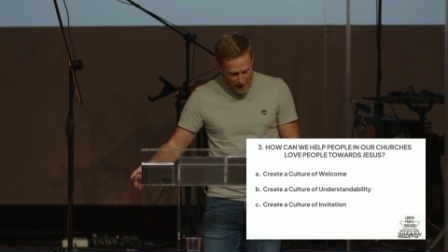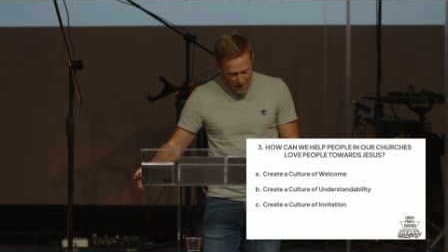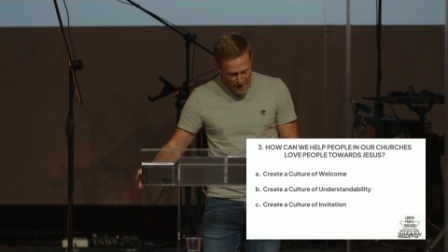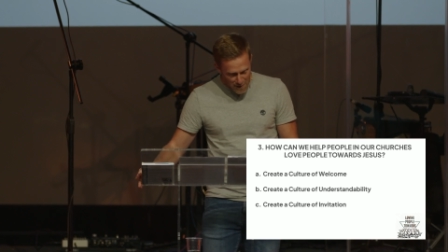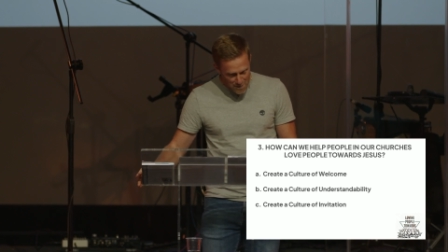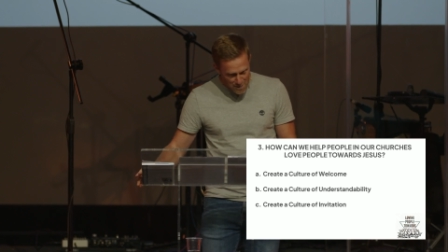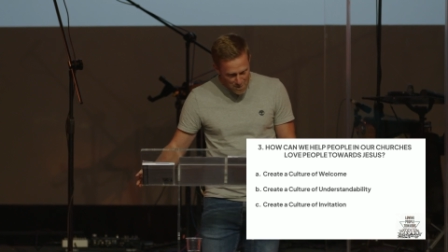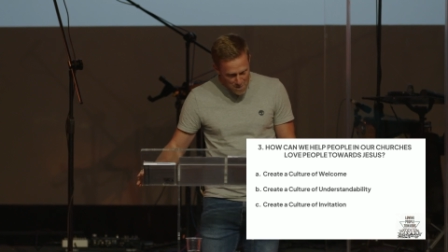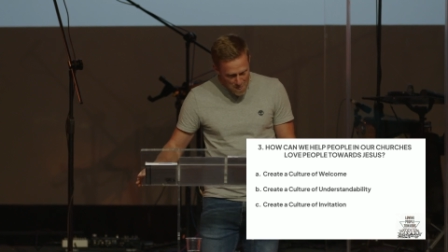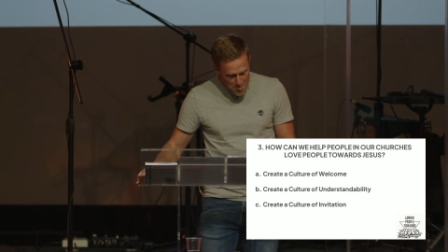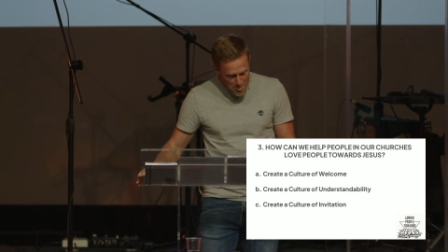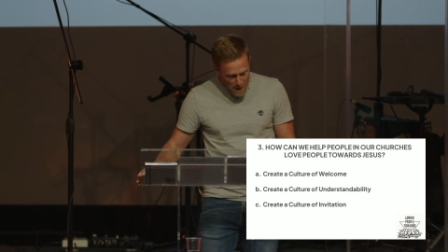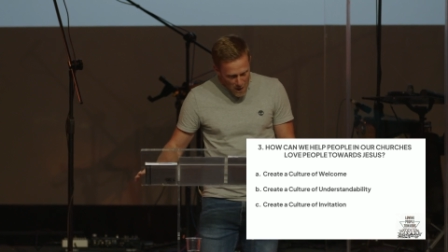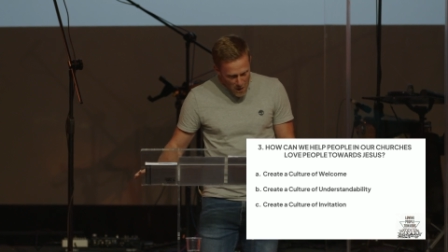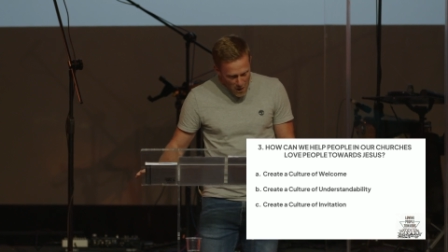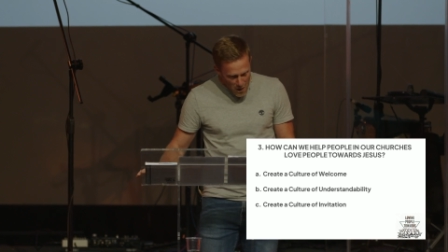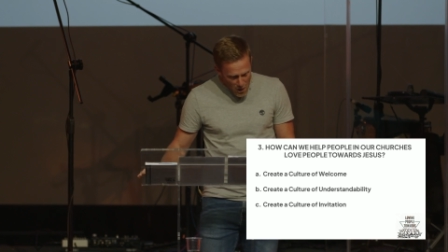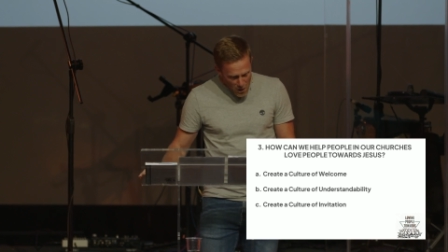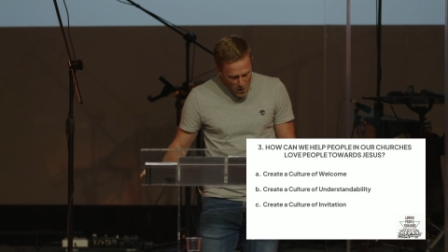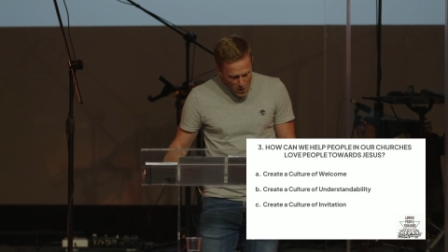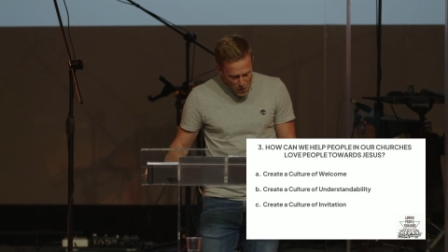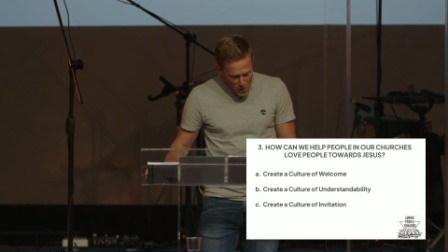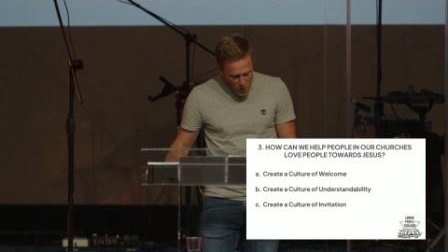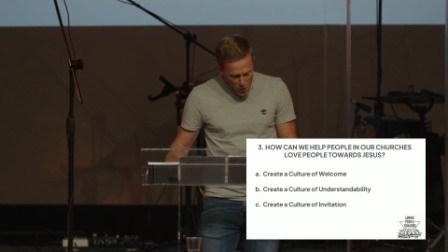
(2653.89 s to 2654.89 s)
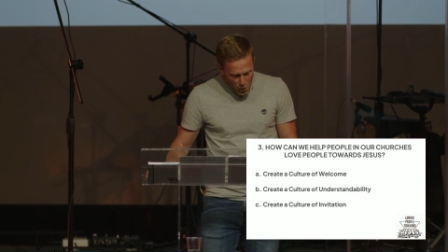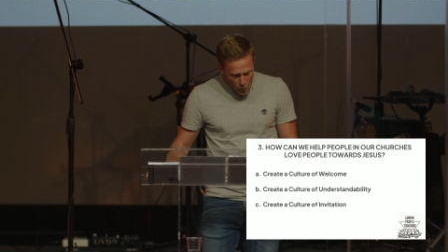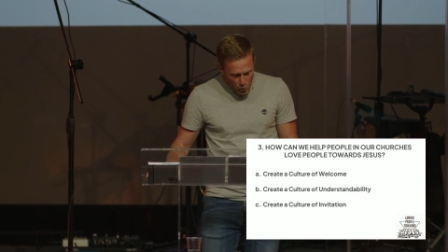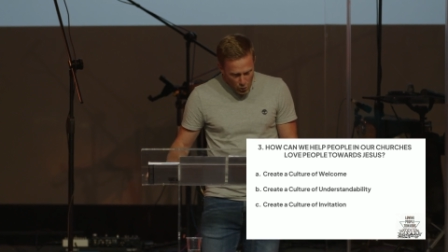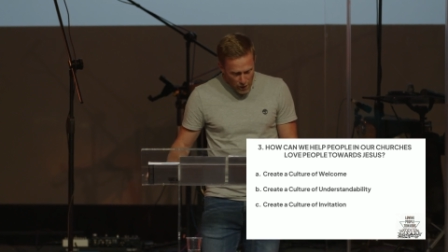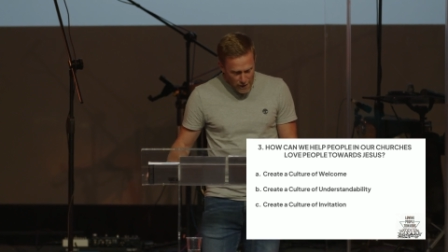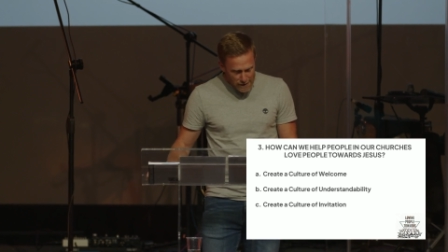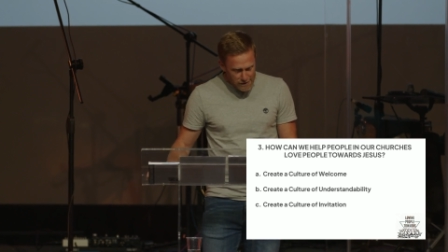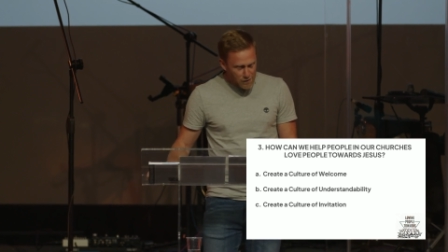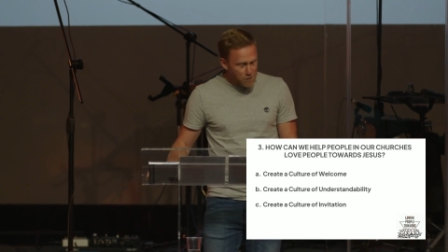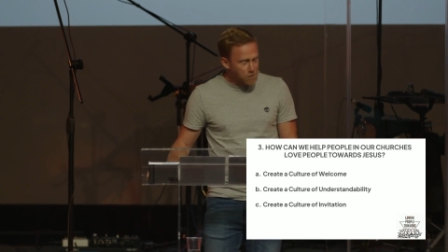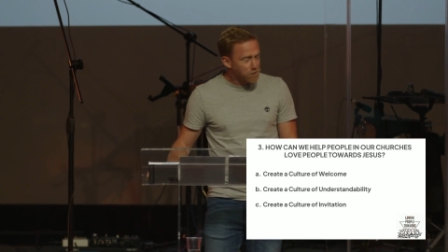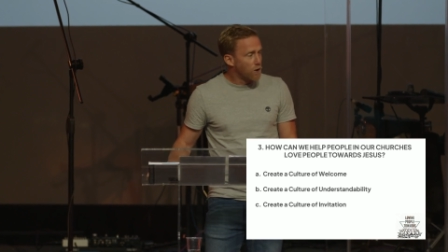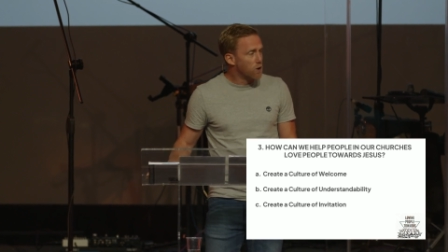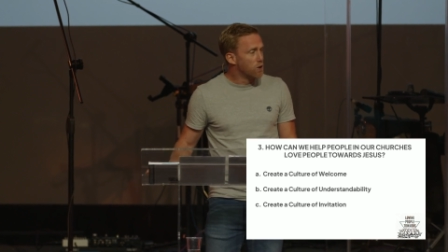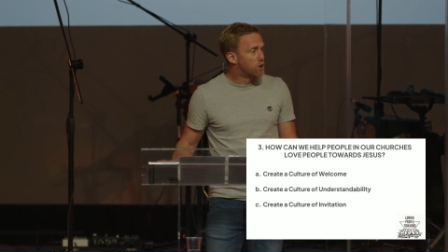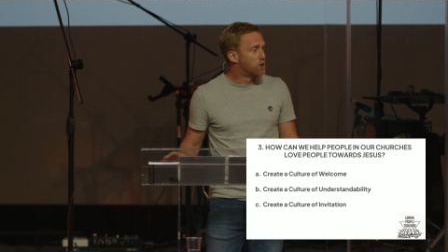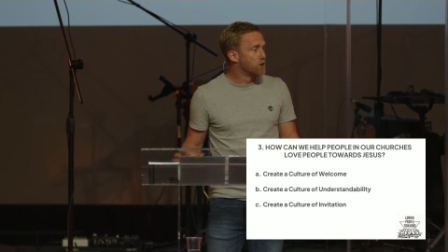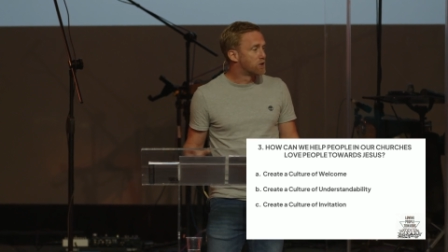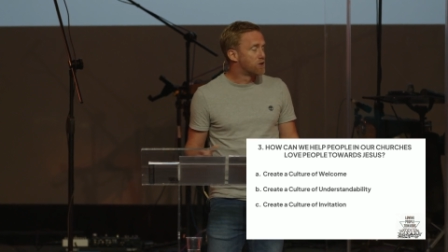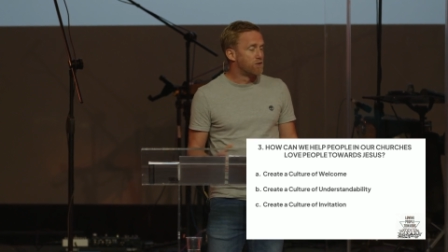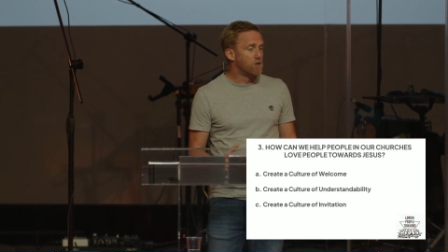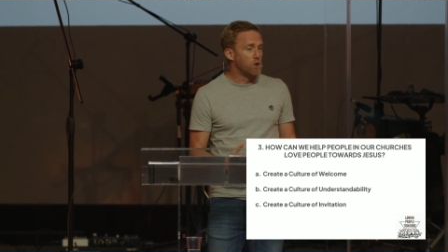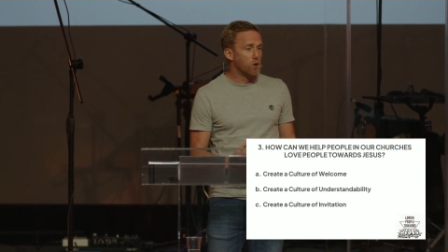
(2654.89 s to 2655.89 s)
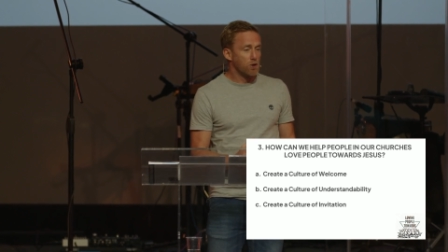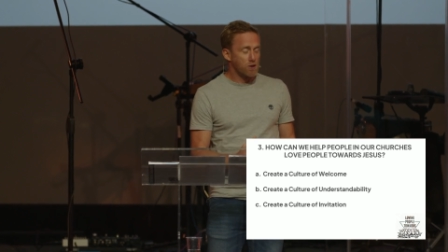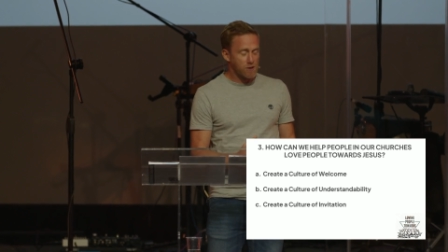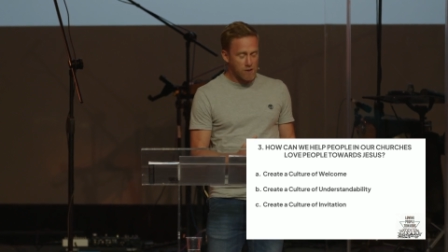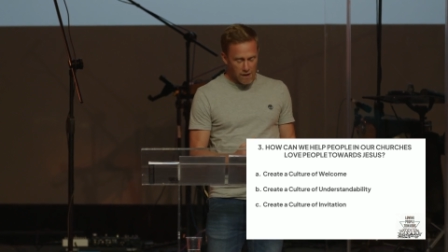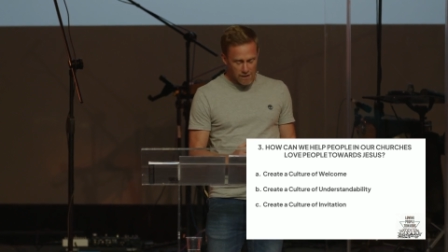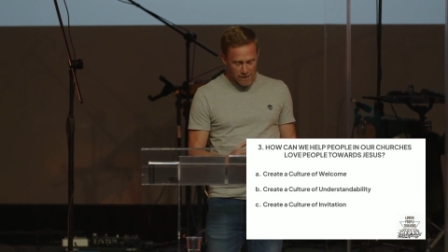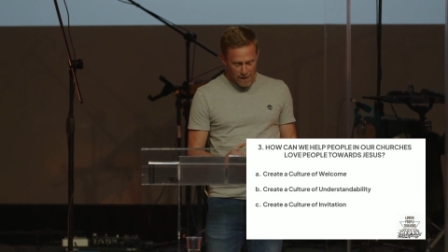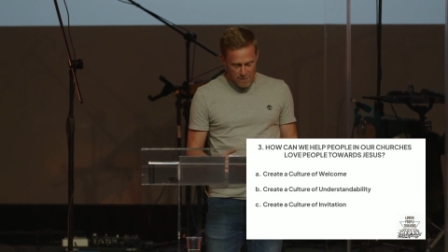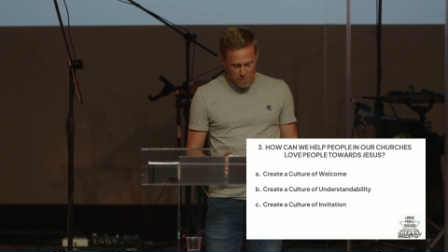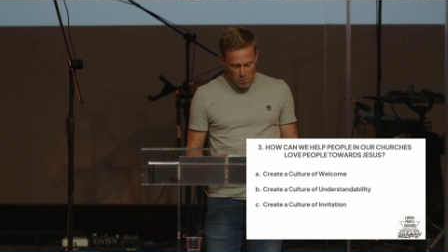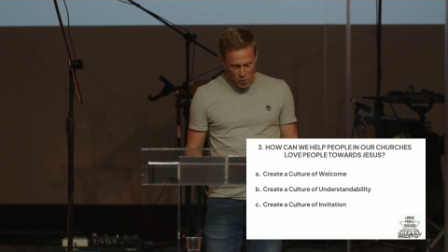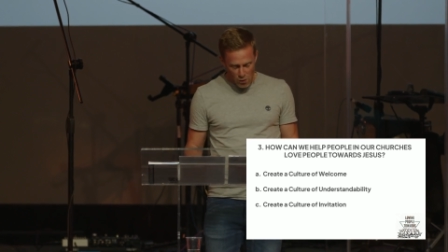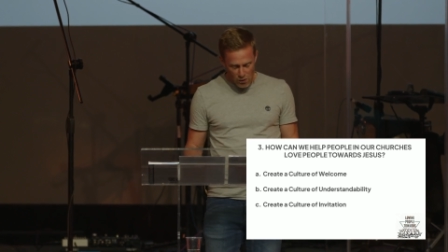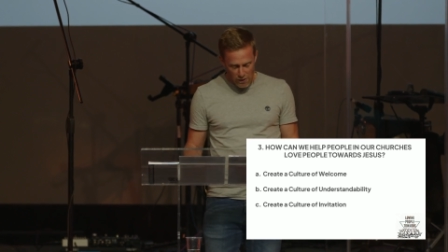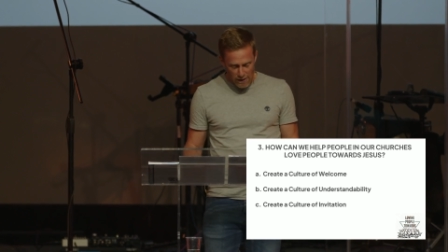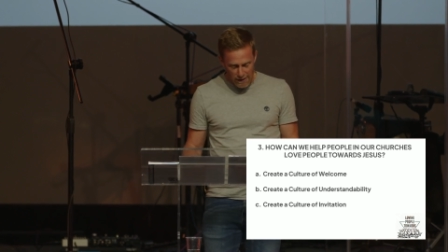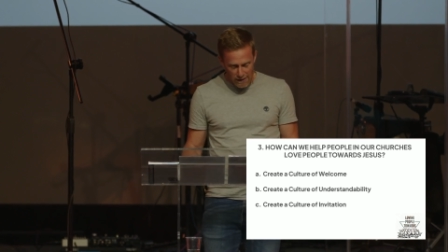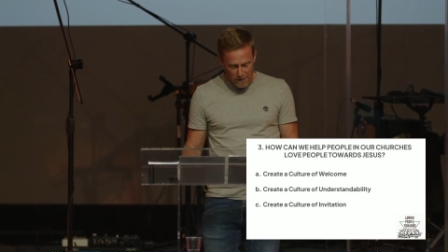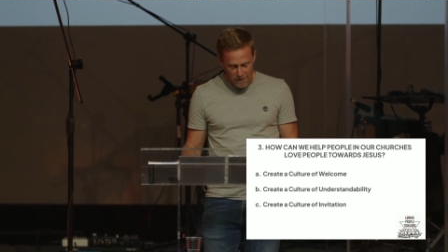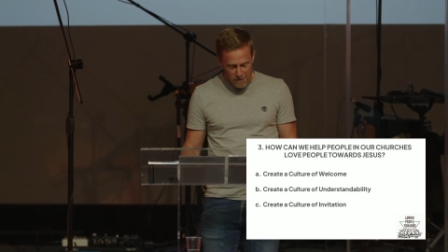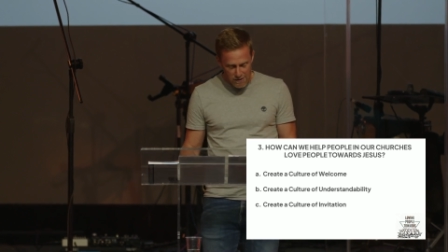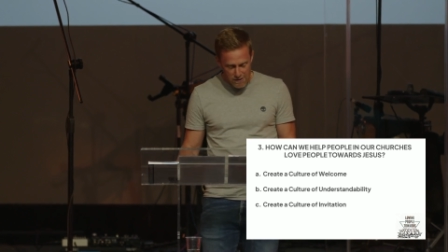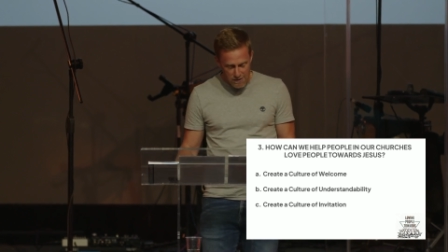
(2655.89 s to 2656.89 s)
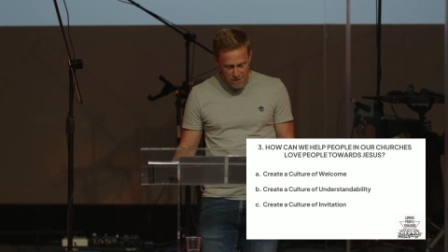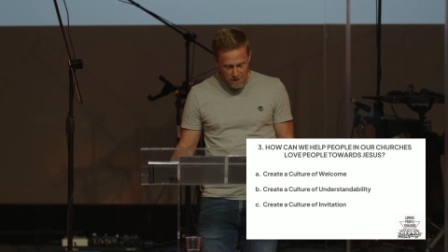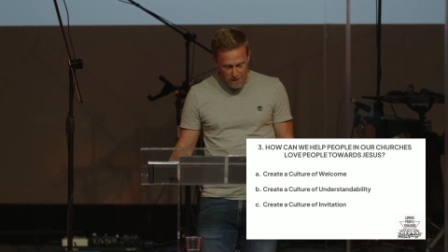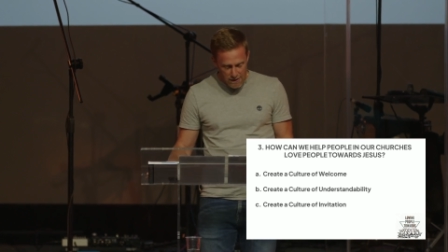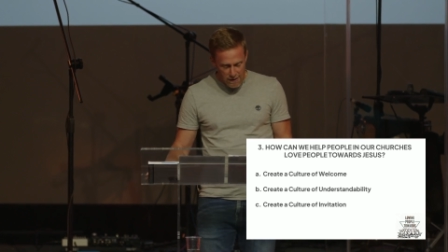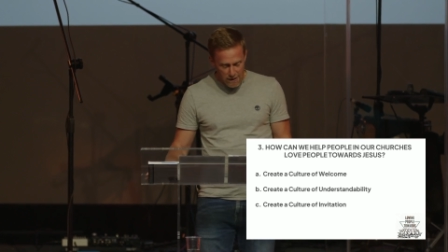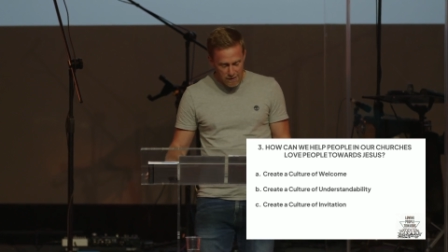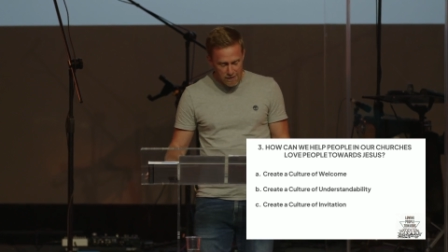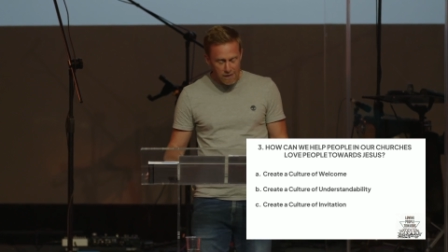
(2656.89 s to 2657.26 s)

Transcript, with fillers: Um, what is the focus of your Sunday mornings?